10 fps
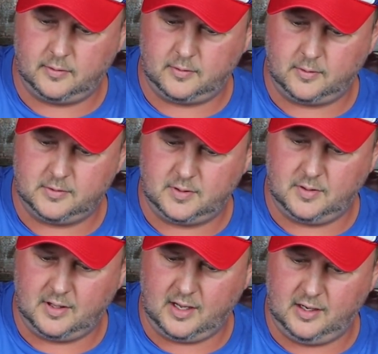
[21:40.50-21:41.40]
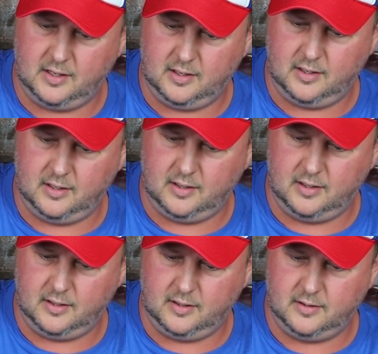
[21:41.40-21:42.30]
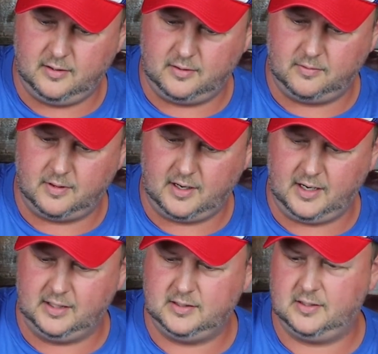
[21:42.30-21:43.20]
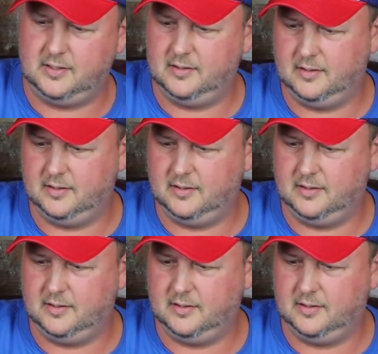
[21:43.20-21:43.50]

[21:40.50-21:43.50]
Throw some of that in there. All right.